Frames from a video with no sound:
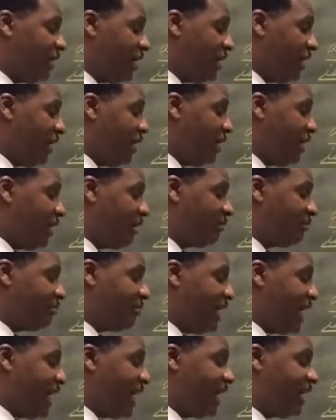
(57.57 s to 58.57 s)

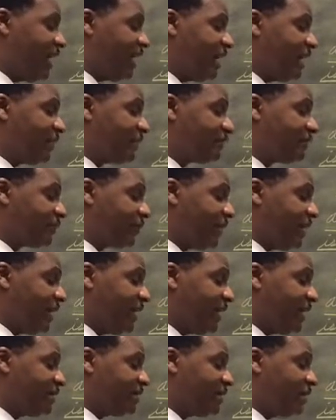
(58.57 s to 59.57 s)
My and
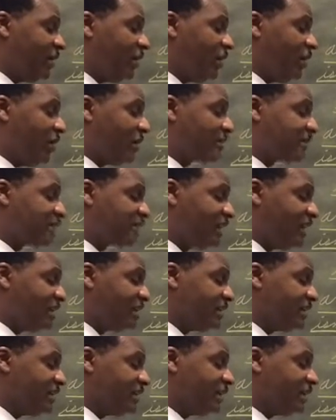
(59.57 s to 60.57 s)
friend are
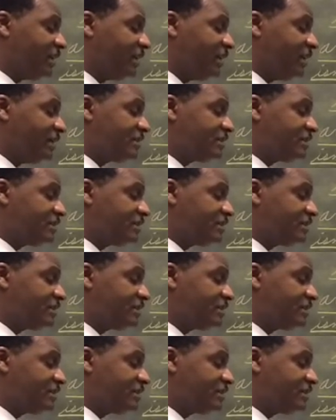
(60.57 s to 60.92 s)
singular,